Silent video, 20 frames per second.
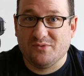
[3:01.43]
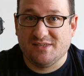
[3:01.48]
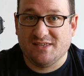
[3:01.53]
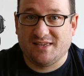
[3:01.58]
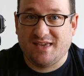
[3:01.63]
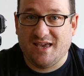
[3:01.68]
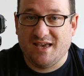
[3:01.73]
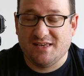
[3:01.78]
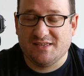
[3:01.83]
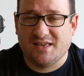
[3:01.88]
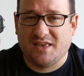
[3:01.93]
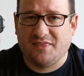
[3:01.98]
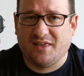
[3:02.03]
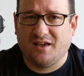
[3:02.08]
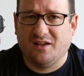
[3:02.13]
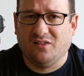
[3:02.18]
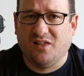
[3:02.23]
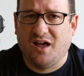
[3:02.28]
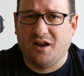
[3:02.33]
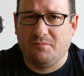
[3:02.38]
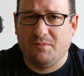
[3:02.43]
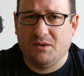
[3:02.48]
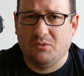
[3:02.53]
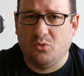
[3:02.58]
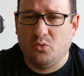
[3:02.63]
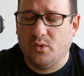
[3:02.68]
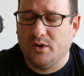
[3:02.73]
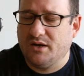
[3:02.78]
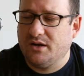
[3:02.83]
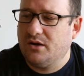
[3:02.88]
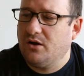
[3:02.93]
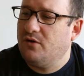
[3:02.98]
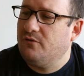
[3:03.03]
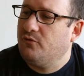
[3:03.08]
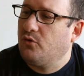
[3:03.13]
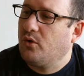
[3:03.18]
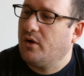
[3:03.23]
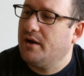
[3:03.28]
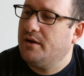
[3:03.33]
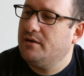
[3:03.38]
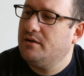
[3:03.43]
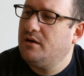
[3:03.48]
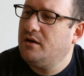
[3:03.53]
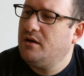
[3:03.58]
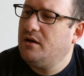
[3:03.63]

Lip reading: was the case, I think a lot of people wouldn't go for it.